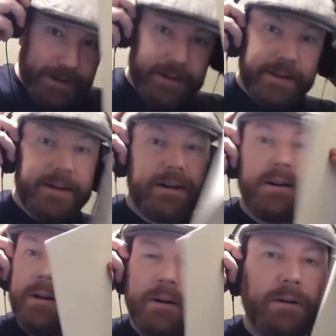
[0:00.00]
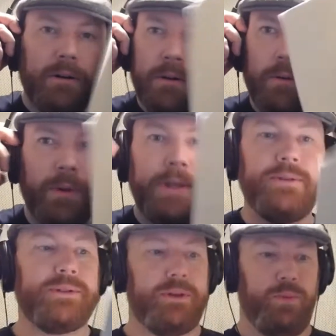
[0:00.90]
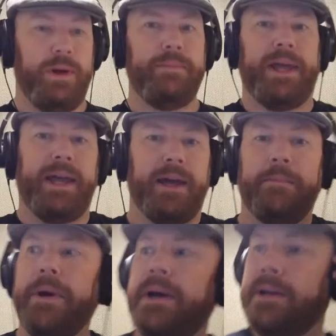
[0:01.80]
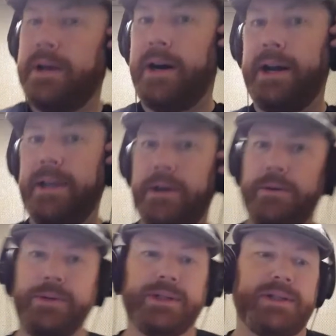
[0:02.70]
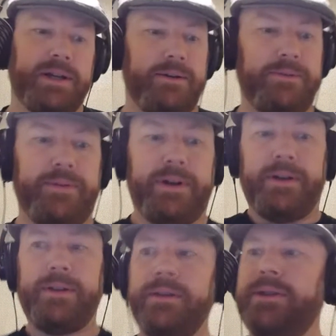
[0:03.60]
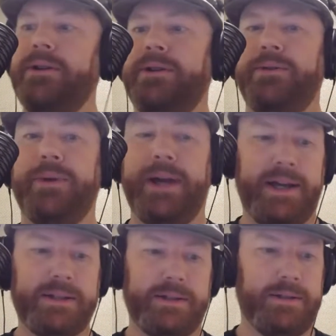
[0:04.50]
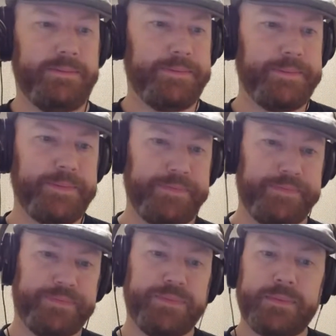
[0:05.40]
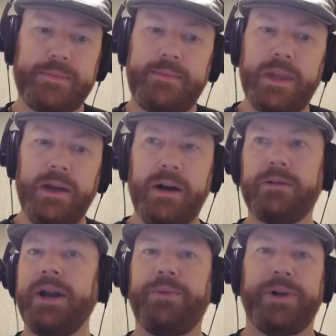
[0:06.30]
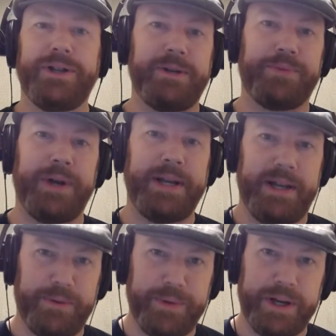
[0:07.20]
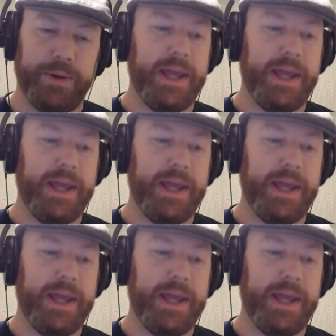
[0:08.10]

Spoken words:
we used the webcam audio instead of the new Aston. All right, we're going to jump right in. Here we go.